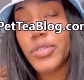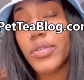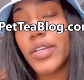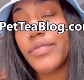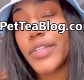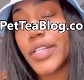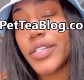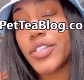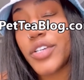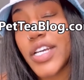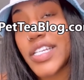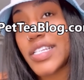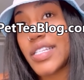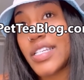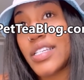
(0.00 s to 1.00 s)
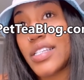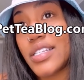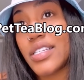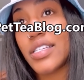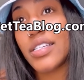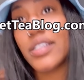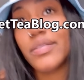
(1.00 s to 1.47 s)
to even address
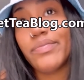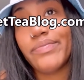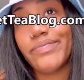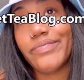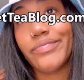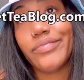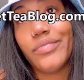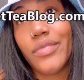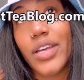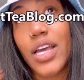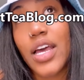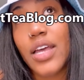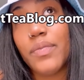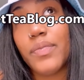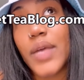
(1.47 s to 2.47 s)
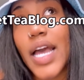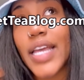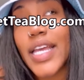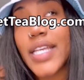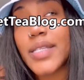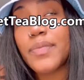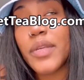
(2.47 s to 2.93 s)
this. I,
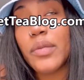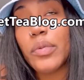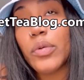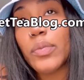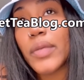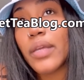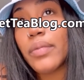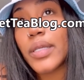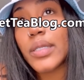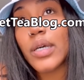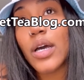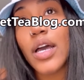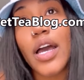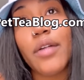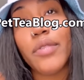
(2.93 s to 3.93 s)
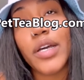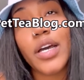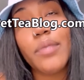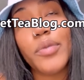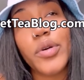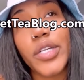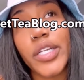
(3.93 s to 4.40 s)
I guess people maybe thought I would
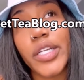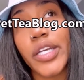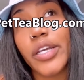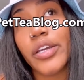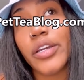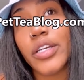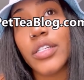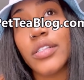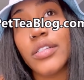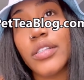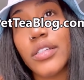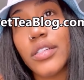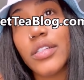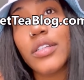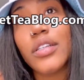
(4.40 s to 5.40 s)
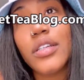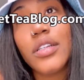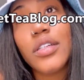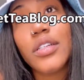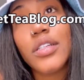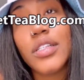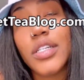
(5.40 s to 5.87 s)
come on here and
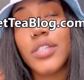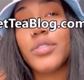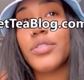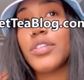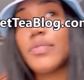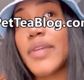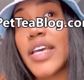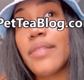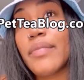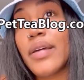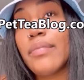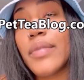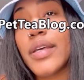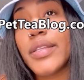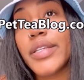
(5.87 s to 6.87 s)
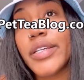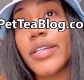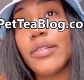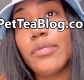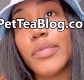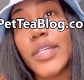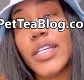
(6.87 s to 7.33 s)
disrespect my
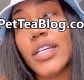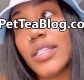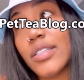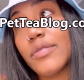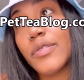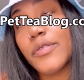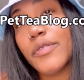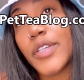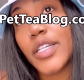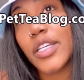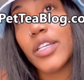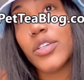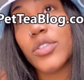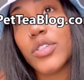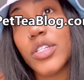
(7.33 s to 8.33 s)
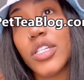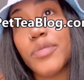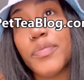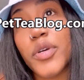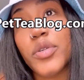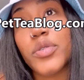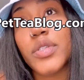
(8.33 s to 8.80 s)
mother because of the video
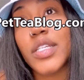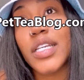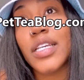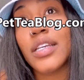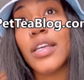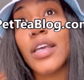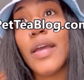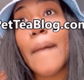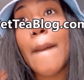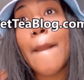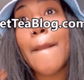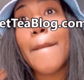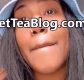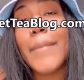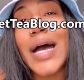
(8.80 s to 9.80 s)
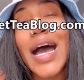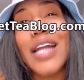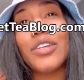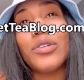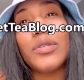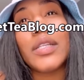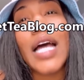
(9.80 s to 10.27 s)
she's posting. But
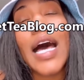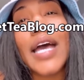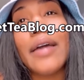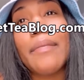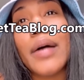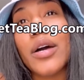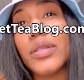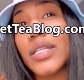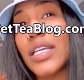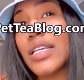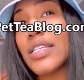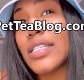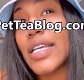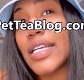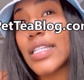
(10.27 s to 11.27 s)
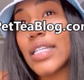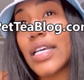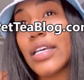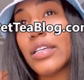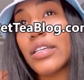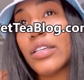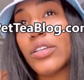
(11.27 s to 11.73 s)
I don't lie about things like
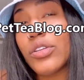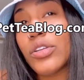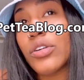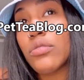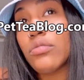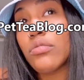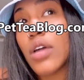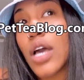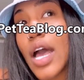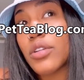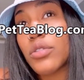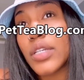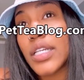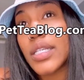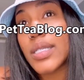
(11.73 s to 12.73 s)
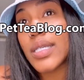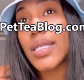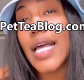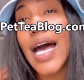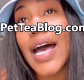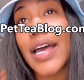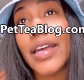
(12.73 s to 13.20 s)
that, you know? I don't need
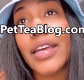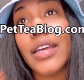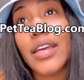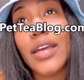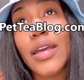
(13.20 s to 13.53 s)
to lie